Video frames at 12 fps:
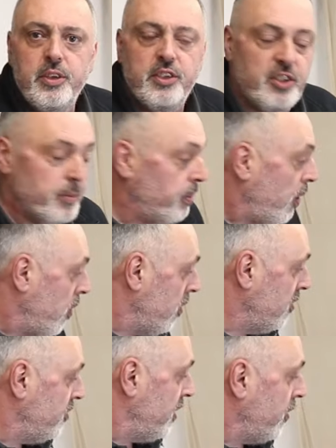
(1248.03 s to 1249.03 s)
the
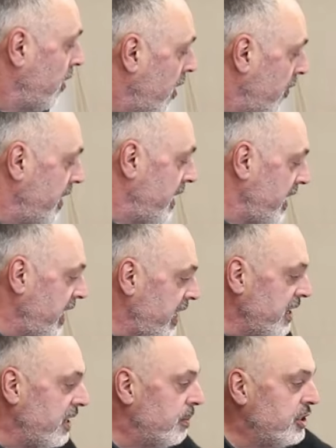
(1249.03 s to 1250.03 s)
supports that are already
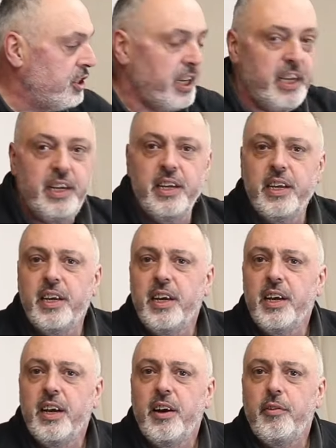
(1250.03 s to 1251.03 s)
in the machine
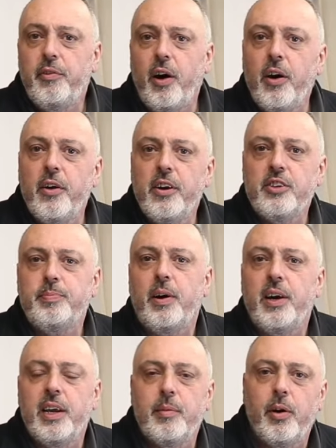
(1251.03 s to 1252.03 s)
for the
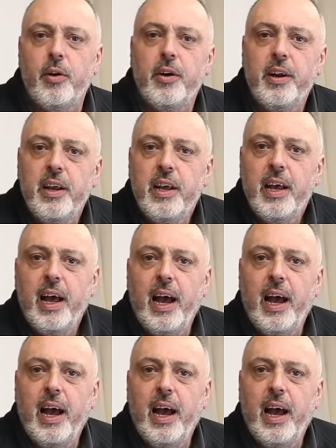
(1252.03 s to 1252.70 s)
spoil board,